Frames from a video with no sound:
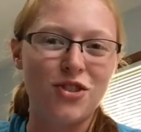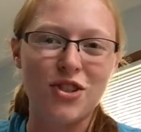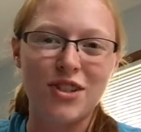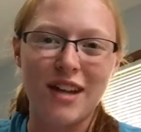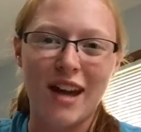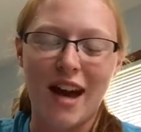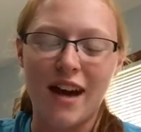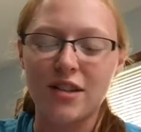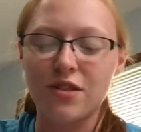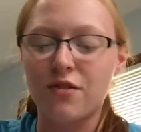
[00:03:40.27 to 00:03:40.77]

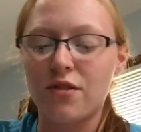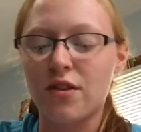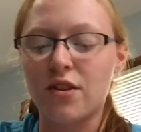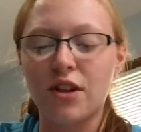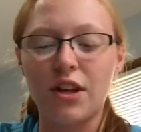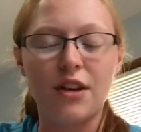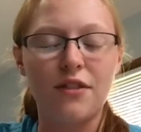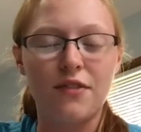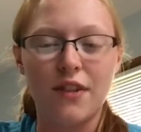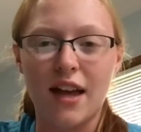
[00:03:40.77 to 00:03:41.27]
just ask for
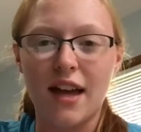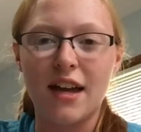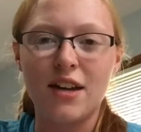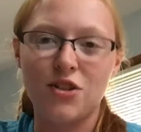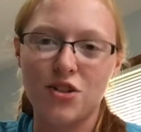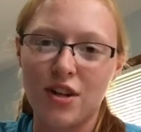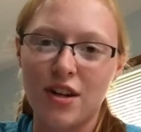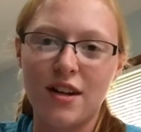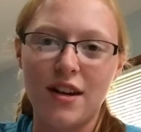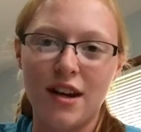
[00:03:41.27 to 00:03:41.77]

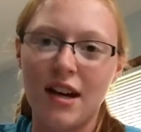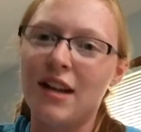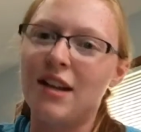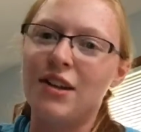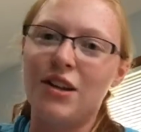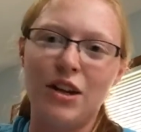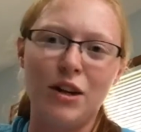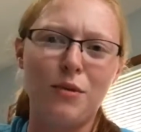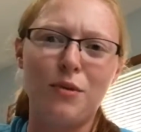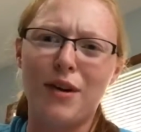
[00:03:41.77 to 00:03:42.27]
clarification
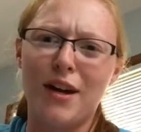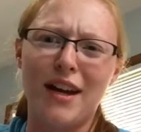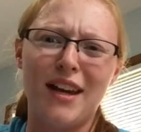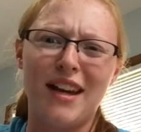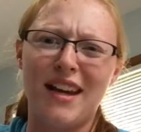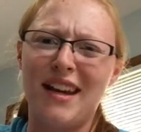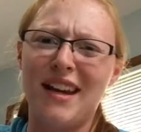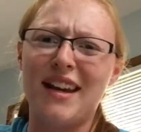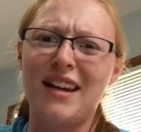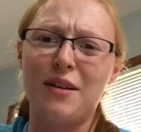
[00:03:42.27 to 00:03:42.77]
and you will get
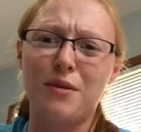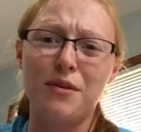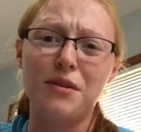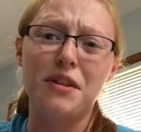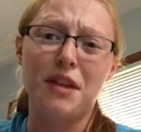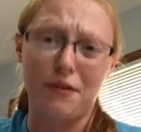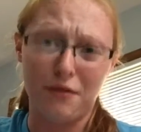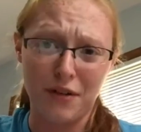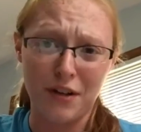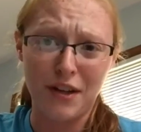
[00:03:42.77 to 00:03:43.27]
it, and it will
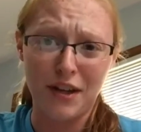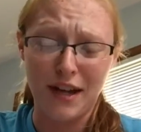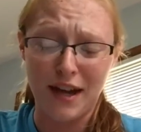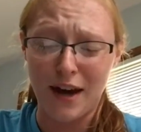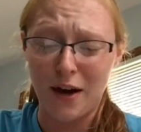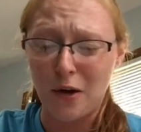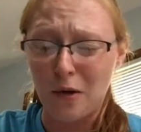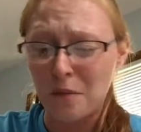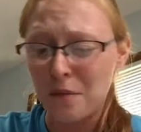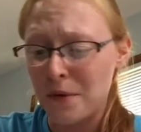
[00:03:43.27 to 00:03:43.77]
definitely
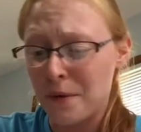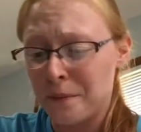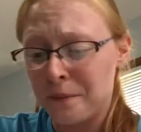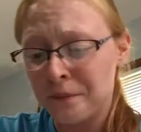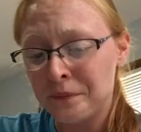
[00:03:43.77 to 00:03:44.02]
help.